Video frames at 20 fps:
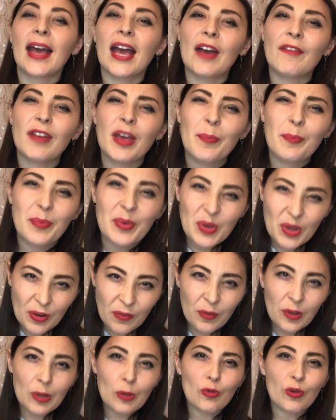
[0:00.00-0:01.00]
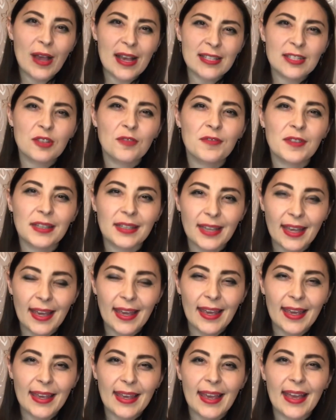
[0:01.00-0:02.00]
have a beautiful rest of the
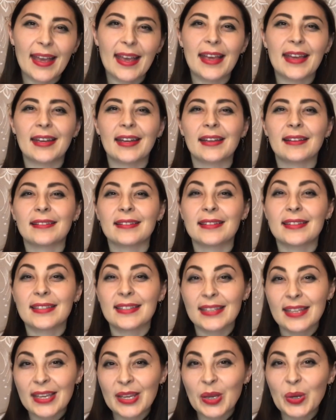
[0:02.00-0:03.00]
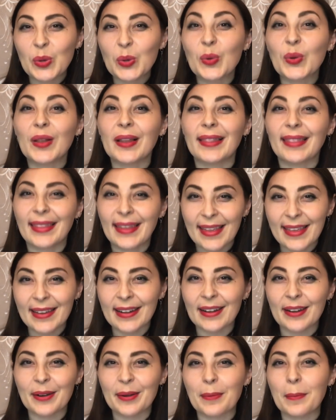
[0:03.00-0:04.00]
day, and I'll see you
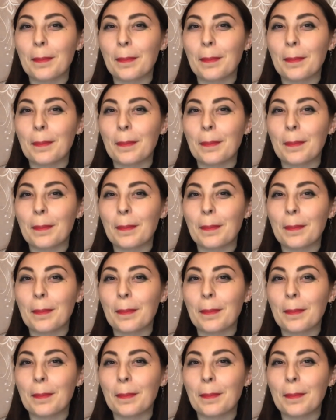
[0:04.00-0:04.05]
later.